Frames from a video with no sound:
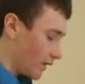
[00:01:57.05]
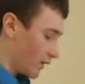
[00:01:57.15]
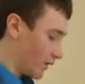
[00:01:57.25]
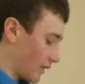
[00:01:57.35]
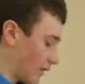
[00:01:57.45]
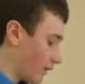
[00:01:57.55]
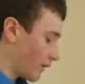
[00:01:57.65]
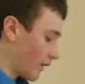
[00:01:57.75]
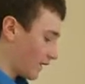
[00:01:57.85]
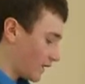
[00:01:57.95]
Does their
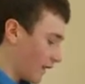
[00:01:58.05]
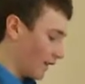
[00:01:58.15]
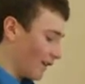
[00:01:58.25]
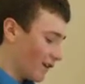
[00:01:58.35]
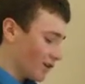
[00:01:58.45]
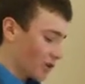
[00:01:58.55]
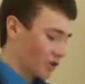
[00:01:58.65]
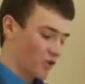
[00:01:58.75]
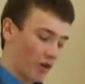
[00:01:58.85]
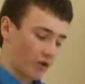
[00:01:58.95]
slogan not say, a
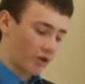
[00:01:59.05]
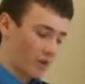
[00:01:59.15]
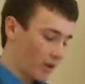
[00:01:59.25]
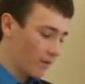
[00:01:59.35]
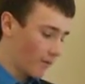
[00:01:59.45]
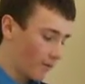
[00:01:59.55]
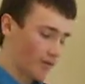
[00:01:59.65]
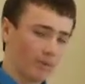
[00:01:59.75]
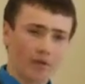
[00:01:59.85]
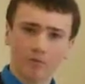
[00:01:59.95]
stronger UN
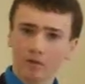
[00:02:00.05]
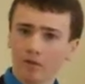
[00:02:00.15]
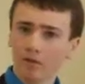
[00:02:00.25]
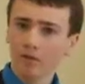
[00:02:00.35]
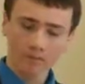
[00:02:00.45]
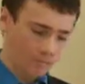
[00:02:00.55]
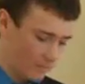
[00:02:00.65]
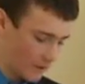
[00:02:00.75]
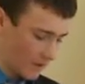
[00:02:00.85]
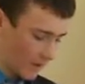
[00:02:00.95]
for a better world?
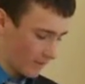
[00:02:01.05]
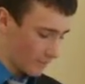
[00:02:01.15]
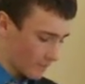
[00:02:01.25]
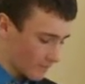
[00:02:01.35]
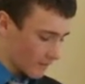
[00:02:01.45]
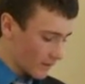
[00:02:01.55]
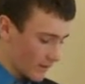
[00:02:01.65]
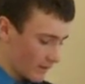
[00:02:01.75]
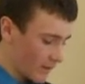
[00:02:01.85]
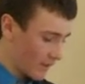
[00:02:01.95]
Yet,
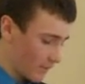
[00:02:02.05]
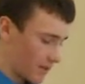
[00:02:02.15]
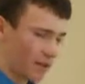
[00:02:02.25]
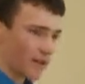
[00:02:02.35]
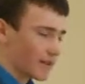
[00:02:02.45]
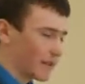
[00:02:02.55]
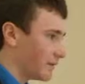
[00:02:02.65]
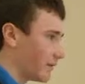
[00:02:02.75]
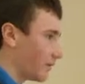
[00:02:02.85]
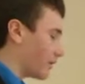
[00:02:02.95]
it seems,
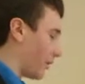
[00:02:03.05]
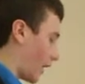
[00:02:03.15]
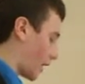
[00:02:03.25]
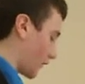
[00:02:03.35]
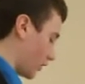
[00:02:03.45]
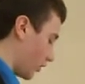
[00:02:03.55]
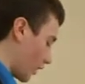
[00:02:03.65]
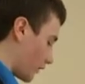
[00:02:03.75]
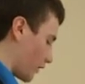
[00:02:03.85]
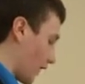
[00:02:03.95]
even with the power of
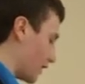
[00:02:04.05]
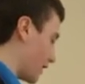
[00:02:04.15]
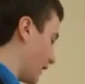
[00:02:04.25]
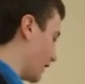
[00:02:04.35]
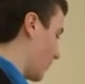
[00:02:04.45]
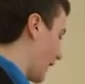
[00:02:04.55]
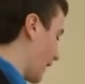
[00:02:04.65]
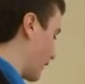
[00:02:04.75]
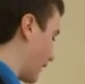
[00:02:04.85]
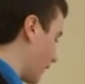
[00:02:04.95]
200 nations at its
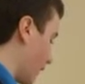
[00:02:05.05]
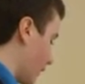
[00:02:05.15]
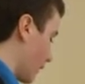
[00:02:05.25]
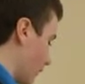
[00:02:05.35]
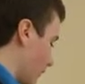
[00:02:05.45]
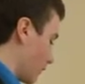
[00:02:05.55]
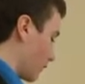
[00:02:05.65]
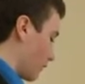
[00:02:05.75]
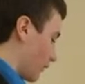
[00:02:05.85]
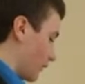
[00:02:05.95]
back,
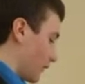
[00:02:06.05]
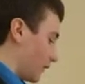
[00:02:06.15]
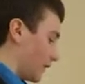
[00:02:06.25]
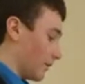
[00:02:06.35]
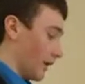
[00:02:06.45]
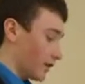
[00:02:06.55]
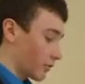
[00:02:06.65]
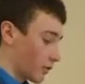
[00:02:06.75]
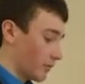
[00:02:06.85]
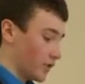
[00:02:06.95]
they didn't make the
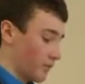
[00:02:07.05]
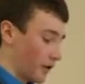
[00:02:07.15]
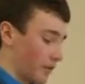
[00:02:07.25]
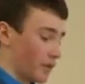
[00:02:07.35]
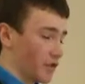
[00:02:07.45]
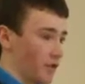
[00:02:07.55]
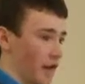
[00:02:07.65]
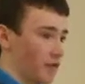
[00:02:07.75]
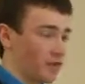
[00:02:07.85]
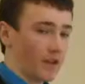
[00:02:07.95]
world much better for those
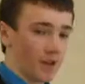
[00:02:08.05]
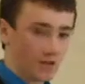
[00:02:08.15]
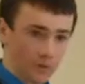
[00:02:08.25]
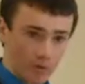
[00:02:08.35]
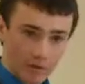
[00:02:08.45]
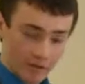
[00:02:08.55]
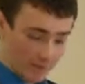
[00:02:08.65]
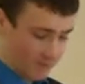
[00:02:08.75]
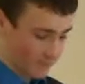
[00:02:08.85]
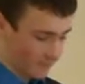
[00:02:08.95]
900,000
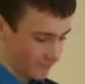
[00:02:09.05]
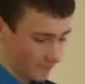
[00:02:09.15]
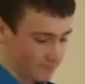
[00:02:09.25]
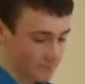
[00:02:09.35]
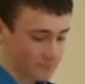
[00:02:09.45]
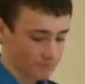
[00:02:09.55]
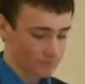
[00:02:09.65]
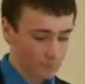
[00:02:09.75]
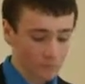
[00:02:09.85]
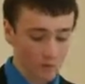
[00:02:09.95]
Rwandans.
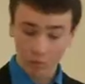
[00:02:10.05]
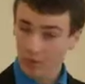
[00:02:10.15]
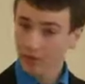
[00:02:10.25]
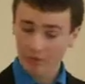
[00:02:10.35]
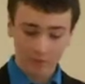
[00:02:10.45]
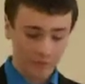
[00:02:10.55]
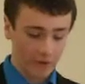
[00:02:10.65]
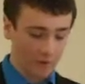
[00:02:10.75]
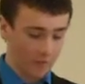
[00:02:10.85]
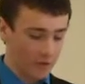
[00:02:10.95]
We, the
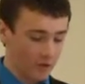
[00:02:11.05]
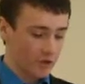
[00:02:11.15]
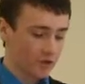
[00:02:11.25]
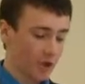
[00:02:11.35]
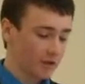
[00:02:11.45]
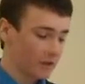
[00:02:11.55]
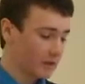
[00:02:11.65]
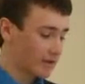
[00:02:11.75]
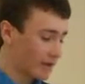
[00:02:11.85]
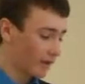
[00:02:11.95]
affirmative, strongly
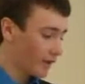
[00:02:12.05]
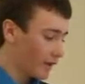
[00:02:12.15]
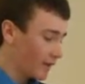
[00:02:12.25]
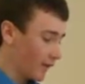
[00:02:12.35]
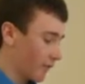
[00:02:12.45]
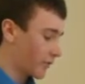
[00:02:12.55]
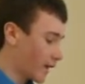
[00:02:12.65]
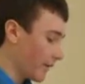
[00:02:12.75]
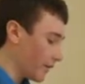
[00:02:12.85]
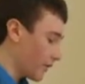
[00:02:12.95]
believe that the
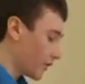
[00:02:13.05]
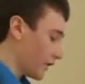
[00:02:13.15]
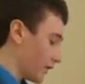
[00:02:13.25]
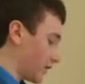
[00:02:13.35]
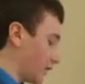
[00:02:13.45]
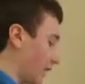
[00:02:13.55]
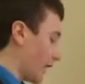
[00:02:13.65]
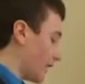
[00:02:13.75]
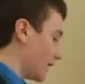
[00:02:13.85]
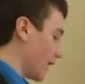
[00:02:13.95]
primary interest of the
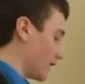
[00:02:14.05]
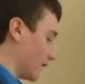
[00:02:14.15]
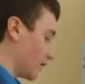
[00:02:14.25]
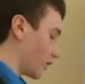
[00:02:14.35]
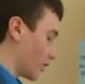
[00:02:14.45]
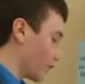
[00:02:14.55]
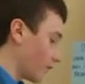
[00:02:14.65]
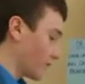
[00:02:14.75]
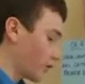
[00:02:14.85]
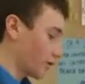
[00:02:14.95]
United Nations is to
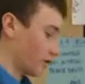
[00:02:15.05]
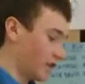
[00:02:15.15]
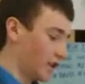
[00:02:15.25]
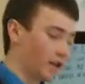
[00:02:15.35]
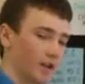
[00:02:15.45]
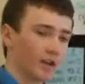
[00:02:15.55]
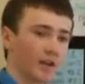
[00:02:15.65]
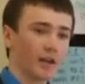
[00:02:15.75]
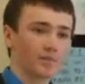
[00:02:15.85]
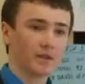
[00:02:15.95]
reinforce the security
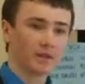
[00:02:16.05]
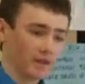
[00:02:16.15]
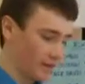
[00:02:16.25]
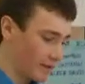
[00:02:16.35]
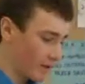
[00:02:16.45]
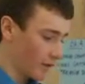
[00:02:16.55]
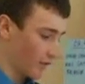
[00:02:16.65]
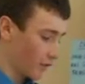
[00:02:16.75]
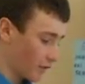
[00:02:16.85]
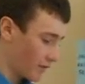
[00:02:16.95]
and peace
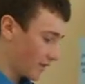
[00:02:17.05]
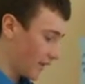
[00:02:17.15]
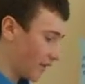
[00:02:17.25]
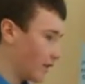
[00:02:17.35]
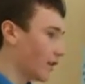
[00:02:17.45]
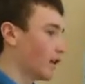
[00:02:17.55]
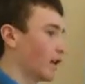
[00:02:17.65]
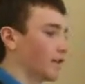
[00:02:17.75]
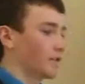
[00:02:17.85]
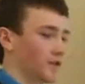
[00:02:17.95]
of those in need.
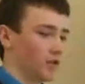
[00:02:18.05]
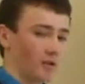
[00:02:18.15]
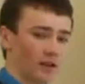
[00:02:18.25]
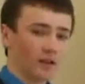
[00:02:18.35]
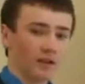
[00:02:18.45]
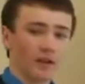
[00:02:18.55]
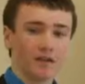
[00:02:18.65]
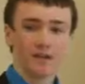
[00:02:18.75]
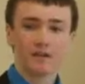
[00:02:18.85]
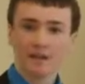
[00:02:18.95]
The UN
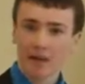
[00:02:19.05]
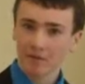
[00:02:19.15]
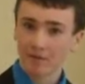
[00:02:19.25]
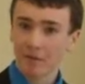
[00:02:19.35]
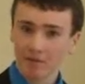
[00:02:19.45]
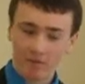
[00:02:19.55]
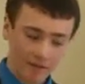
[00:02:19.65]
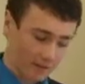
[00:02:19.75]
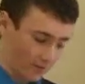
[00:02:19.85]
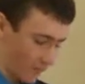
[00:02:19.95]
is astoundingly
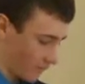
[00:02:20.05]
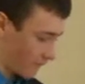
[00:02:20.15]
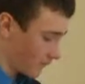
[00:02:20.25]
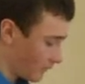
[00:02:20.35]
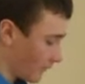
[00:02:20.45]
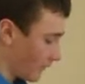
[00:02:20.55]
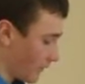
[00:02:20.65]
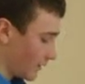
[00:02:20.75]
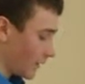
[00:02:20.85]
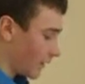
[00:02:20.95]
ineffective.
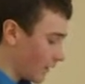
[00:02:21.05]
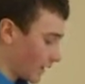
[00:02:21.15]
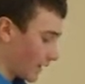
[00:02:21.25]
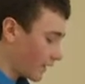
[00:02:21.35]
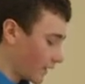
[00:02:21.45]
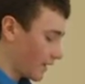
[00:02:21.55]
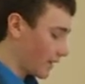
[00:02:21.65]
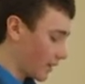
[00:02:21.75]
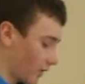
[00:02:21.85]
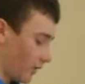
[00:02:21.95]
Here's yet
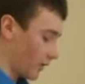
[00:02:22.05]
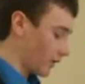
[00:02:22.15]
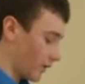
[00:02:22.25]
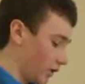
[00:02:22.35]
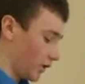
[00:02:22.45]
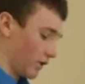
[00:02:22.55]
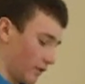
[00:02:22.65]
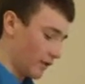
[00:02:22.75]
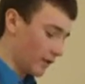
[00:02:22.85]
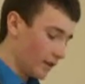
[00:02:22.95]
another failure of the UN,
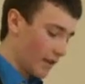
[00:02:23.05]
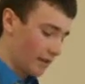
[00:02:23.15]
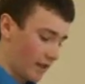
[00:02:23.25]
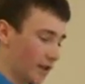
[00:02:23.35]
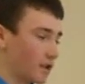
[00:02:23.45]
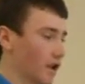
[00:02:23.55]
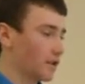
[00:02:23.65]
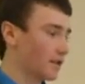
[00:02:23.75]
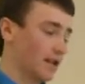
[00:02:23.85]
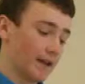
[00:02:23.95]
again
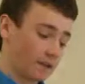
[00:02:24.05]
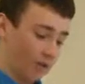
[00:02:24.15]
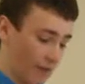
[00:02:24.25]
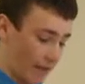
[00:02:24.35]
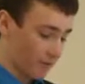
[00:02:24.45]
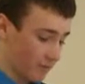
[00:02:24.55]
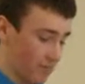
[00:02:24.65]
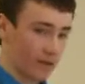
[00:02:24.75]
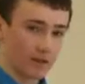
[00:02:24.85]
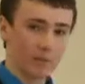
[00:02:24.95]
costing the lives of thousands
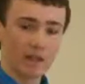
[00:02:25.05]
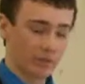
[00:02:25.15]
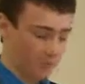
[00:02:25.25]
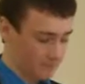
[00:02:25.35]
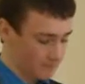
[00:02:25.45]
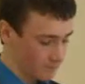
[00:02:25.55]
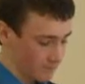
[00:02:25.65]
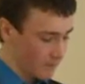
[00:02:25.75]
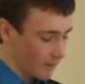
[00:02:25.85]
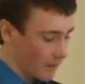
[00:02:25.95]
of innocent people.
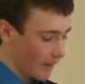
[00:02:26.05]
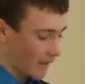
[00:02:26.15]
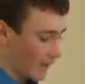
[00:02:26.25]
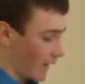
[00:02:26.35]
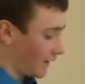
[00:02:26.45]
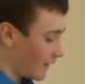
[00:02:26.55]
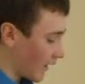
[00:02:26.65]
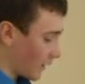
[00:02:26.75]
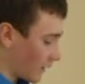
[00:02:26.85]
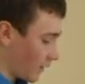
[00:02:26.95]
In
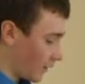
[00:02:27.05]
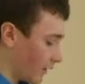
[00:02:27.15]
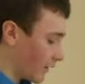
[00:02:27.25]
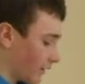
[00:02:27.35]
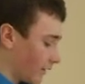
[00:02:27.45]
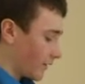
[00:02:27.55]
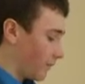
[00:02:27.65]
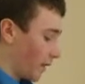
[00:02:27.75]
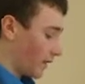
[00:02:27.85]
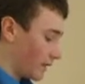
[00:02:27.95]
1992, the
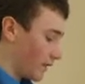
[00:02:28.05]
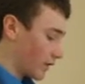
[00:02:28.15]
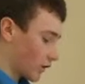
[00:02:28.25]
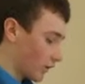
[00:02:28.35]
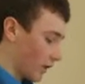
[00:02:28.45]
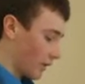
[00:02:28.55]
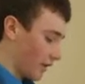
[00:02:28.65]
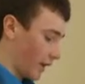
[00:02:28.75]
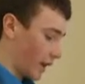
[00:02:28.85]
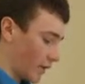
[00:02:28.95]
Bosnian Serb army
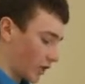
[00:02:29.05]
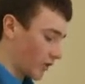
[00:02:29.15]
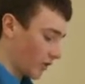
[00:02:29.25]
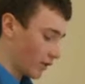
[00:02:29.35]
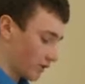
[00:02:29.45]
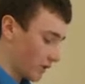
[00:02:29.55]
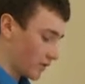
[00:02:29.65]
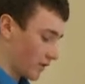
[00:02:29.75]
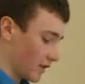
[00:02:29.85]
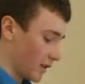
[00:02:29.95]
terrorized villages
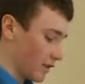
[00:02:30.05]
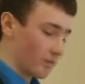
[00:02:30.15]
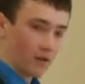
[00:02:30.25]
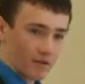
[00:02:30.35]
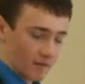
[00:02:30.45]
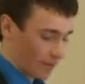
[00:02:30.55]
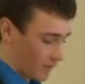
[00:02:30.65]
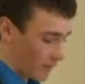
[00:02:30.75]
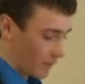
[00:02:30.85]
throughout eastern Bosnia.